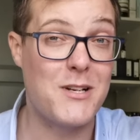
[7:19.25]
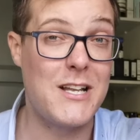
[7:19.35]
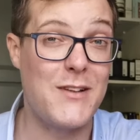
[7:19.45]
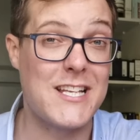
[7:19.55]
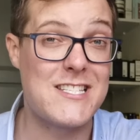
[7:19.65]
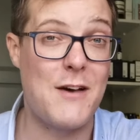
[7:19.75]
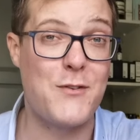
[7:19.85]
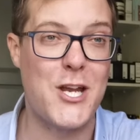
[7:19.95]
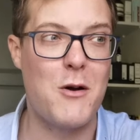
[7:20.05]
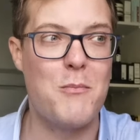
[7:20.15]
I'm going to leave a link to
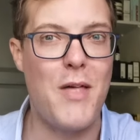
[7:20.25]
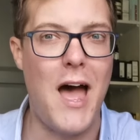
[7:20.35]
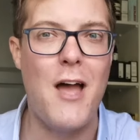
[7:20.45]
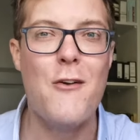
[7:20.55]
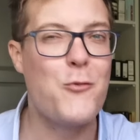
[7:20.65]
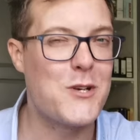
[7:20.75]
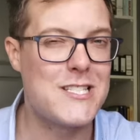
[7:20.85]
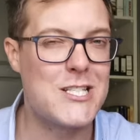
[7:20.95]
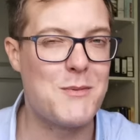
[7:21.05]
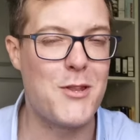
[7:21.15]
that video up there if you want
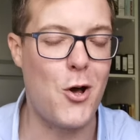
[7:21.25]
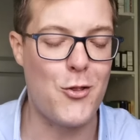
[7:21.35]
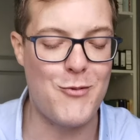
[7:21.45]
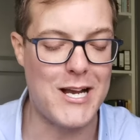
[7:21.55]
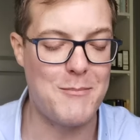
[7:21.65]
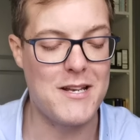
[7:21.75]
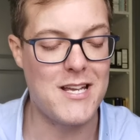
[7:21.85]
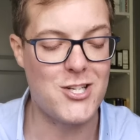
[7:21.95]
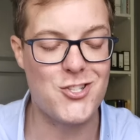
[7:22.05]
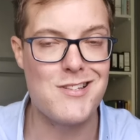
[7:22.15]
to see some of the other
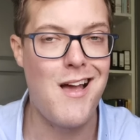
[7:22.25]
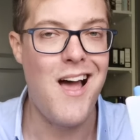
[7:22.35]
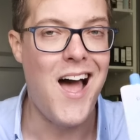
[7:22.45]
recommendations.